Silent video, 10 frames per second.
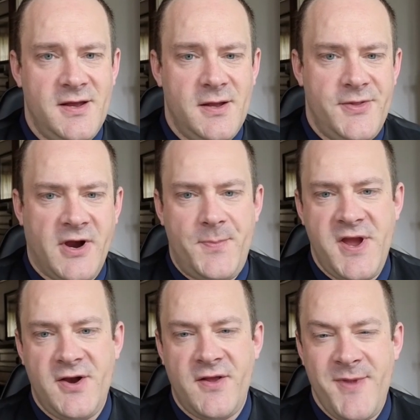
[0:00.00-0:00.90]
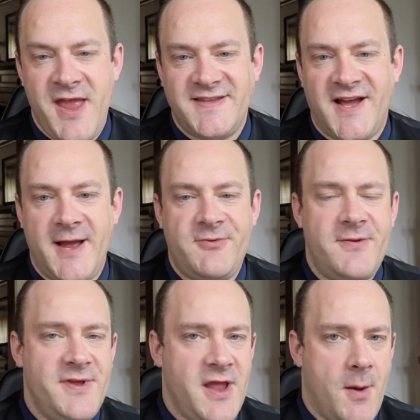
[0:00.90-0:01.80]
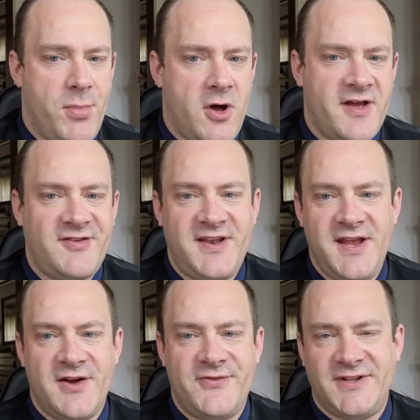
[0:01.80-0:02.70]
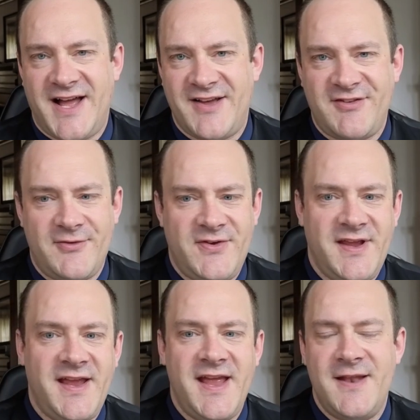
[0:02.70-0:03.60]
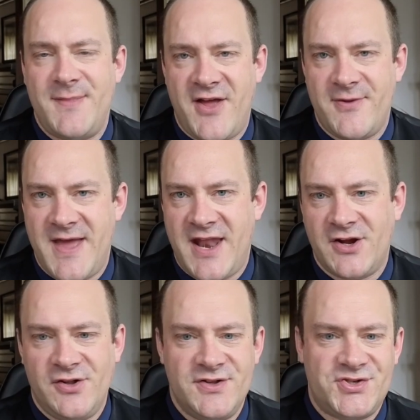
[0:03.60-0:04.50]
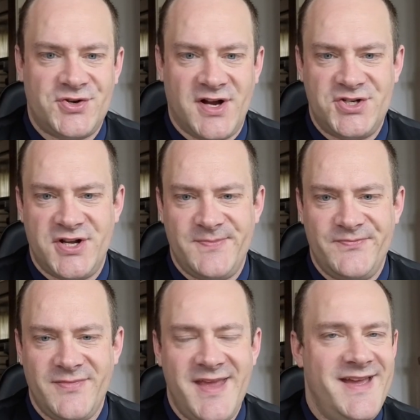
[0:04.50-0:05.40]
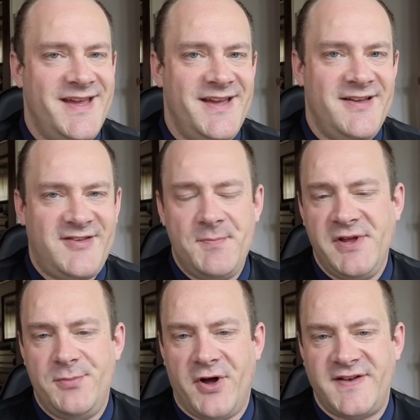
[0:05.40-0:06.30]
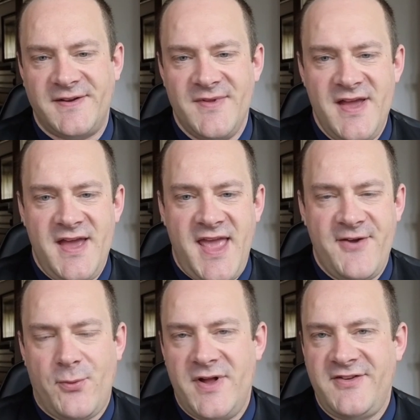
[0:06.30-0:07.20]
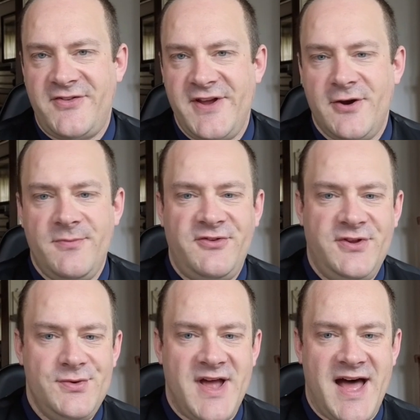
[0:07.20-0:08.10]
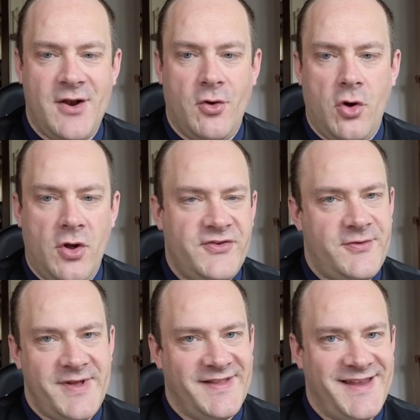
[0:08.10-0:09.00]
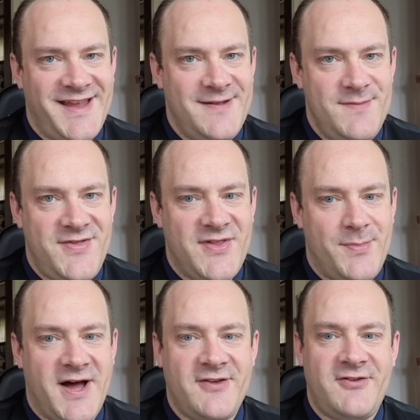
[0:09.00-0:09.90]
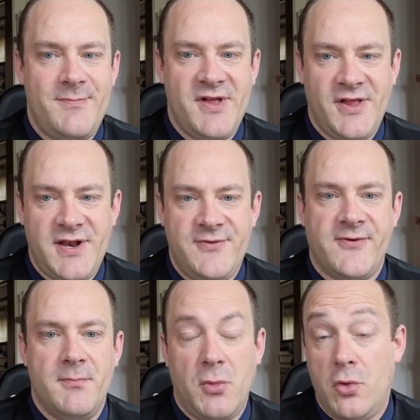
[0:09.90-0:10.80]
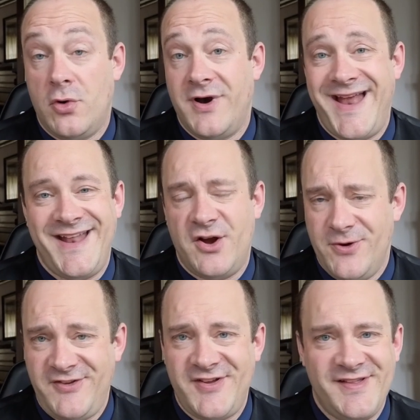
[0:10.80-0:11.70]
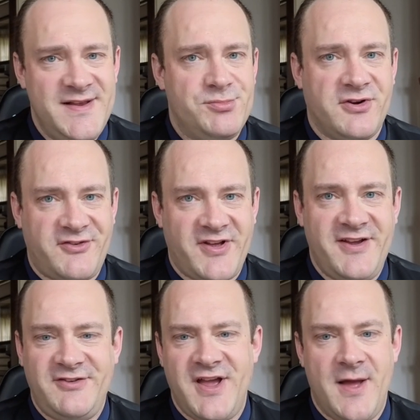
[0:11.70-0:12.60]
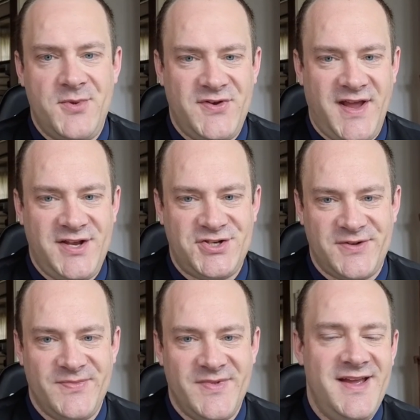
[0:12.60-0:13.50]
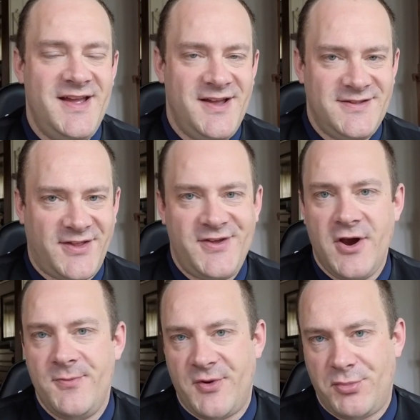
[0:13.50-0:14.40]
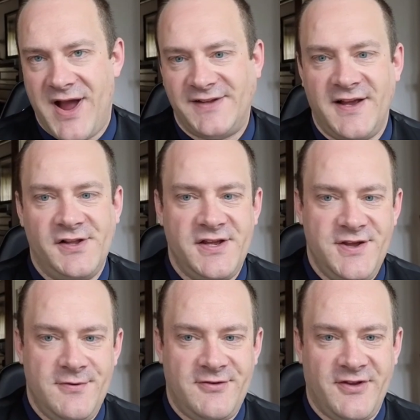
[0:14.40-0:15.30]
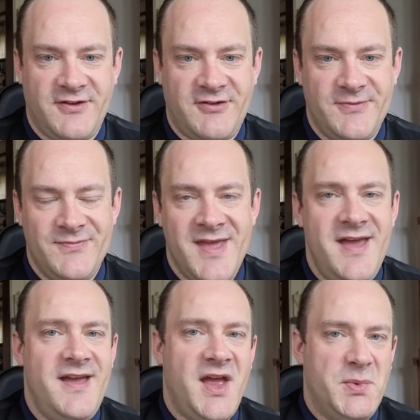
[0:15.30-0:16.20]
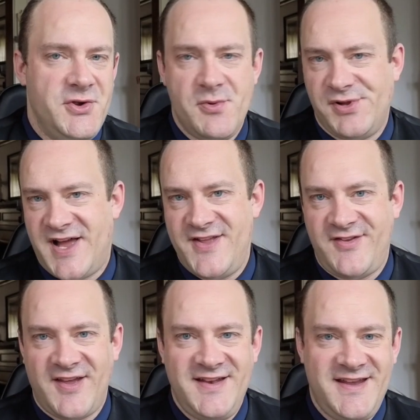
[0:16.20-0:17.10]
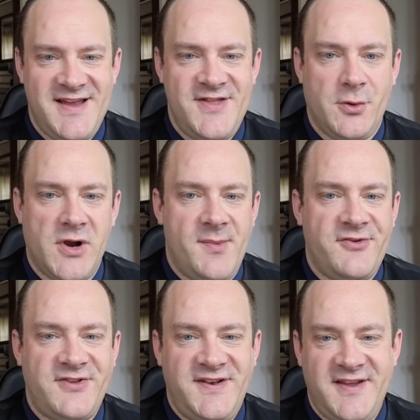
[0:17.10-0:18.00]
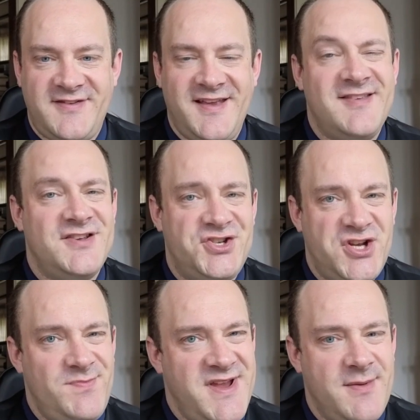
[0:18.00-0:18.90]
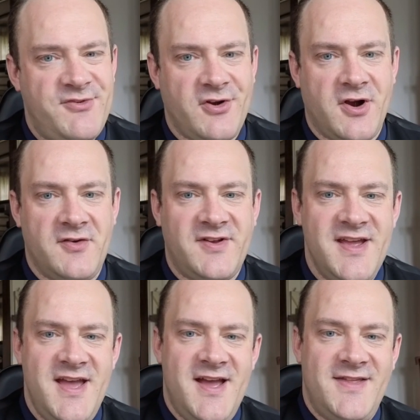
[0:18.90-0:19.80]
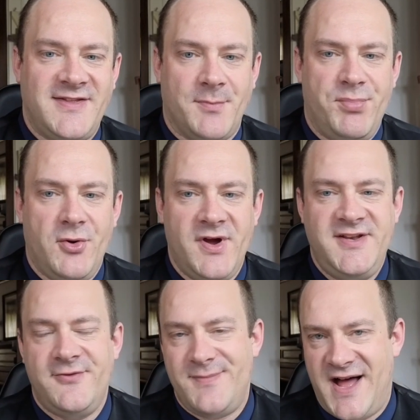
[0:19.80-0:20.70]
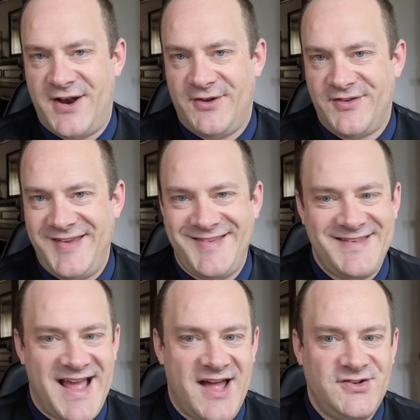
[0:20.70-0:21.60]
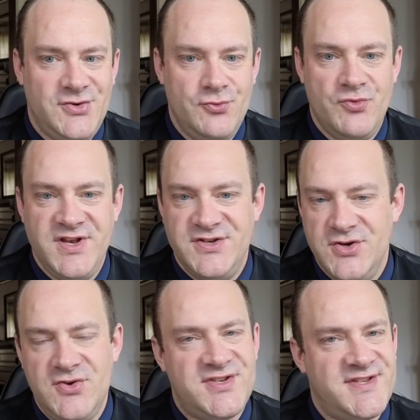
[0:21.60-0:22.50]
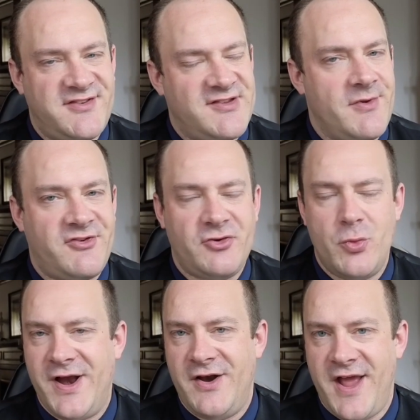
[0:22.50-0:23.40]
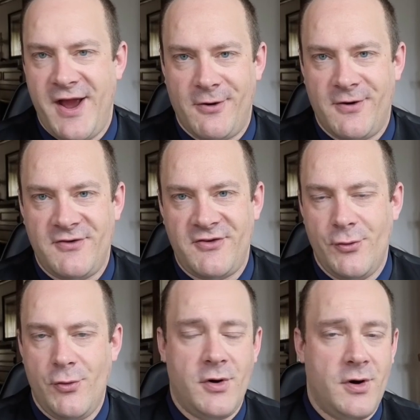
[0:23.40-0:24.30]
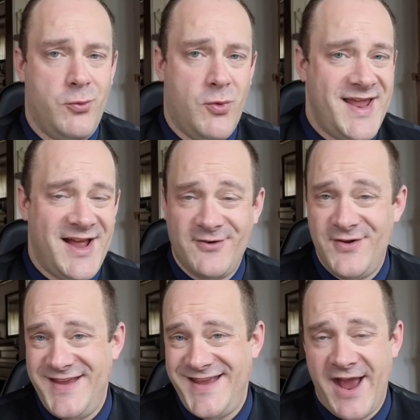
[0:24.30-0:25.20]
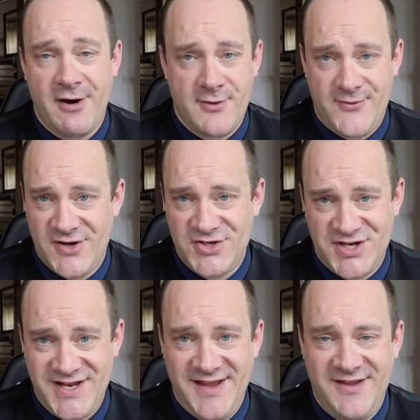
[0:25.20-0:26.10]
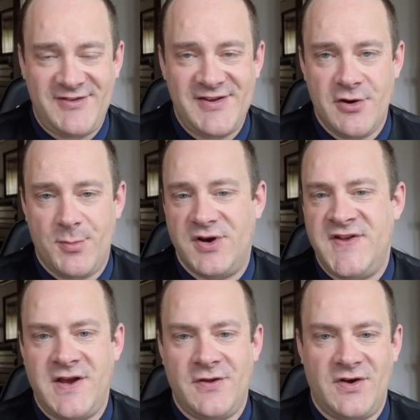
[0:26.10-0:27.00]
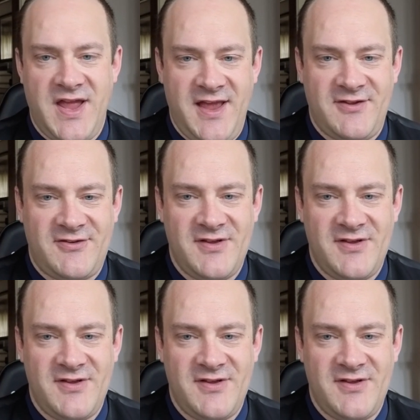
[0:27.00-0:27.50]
There appear to me at times to be a paucity of philosophy in mathematical instruction. Simply put, if one's theorems do not ultimately admit the possibility for more and increasingly precise computation, the theorems are practically useless. And when you apply this idea in the realm of statistics, it should be observed that the point of models is not to reduce the sum of squared errors or whatever the error function is in your particular case.